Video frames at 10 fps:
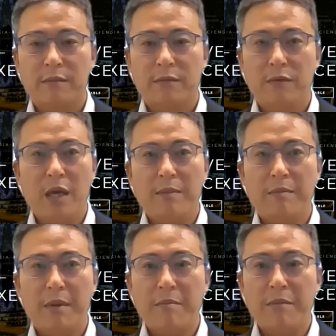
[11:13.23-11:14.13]
We have a
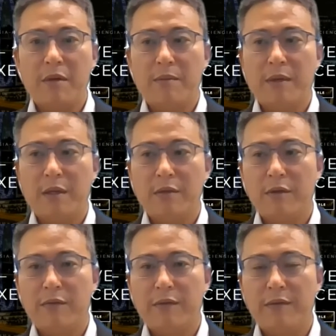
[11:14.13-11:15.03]
member of
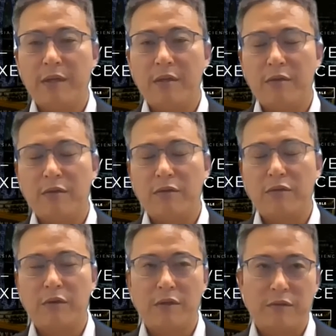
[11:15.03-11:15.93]
150 to
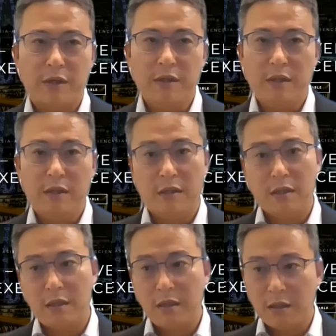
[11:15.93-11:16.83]
200, and then
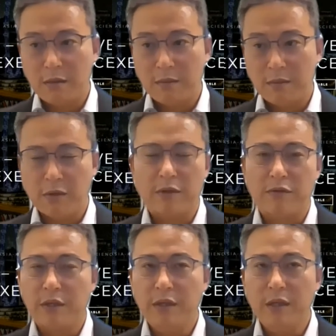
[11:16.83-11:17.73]
it's a small
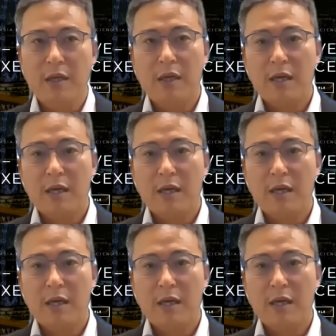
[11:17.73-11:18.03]
country,